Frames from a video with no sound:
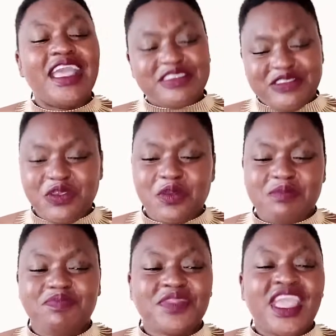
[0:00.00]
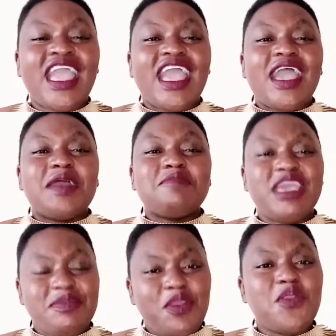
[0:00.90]
So
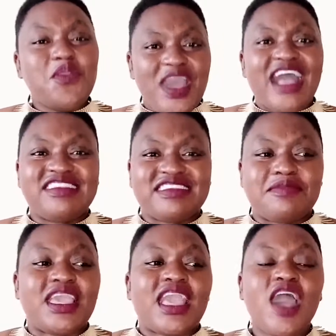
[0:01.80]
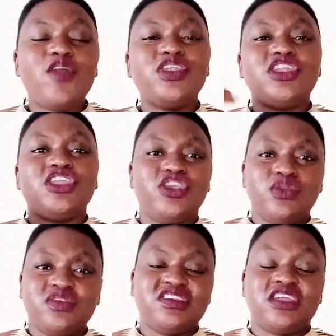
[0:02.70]
people who ask me, how did you
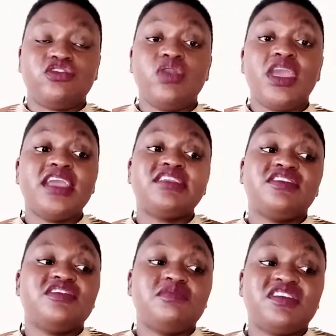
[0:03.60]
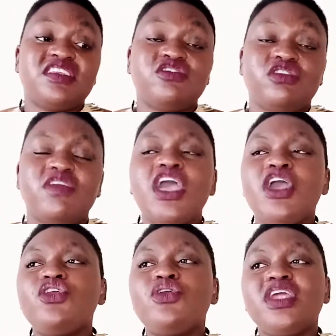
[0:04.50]
start? I get these messages of,
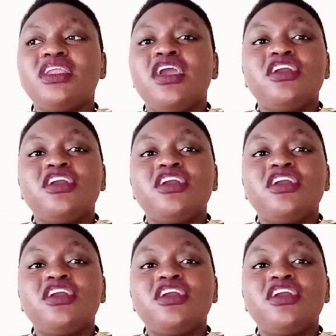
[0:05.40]
Doreen,